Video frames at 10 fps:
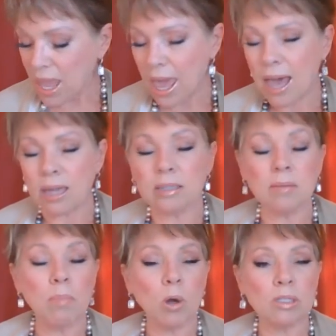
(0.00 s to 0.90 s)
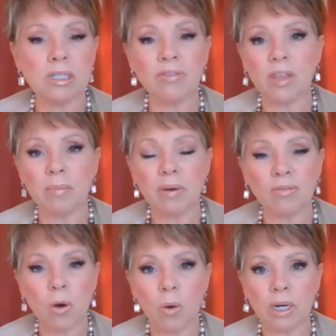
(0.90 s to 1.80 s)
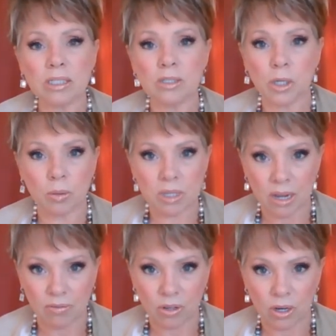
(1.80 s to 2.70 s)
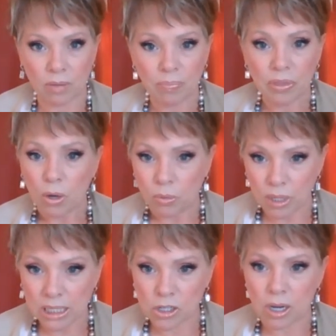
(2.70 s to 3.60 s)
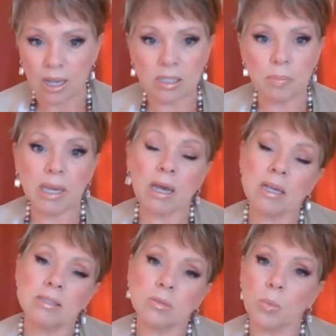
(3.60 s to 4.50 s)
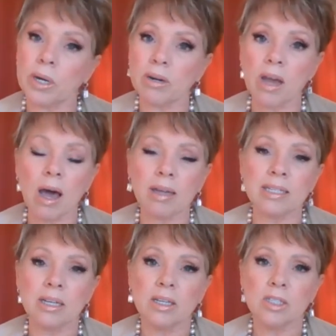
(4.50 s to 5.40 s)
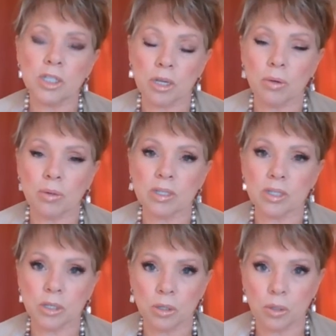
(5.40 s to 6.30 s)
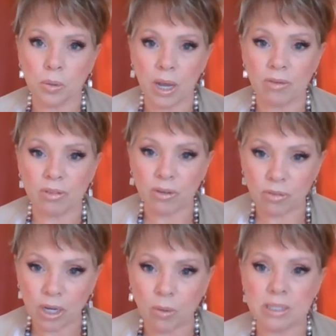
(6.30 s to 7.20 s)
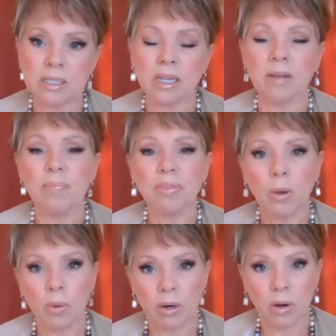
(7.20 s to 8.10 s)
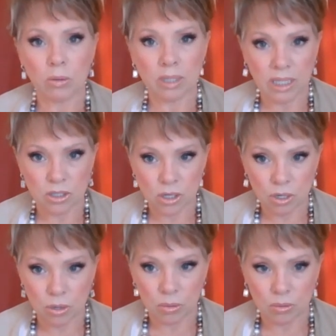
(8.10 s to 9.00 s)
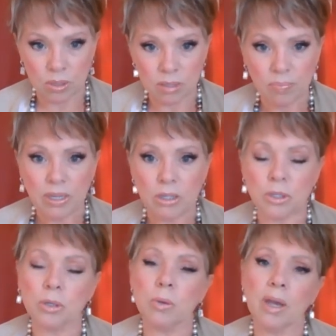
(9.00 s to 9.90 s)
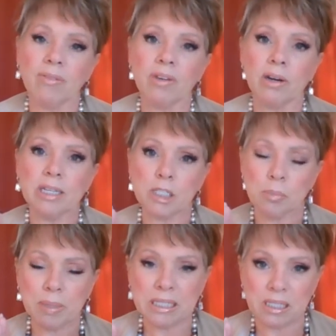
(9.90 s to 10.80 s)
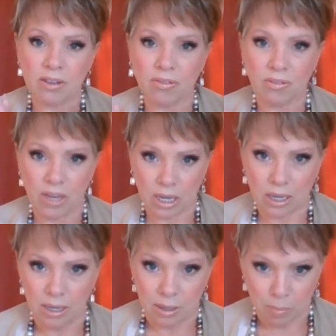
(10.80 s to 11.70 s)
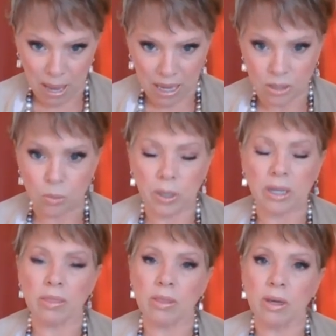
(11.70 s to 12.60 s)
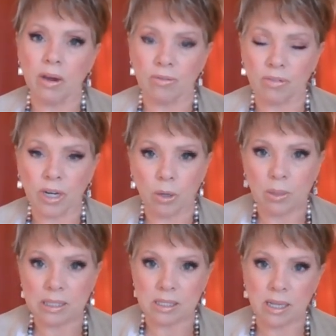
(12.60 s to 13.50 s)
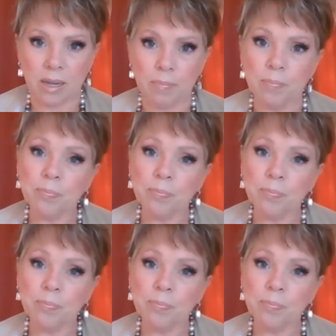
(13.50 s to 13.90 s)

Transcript: And most of them, of course, don't ever reach us because we're not tuned to every frequency. We're only tuned to a very specific bandwidth of frequency.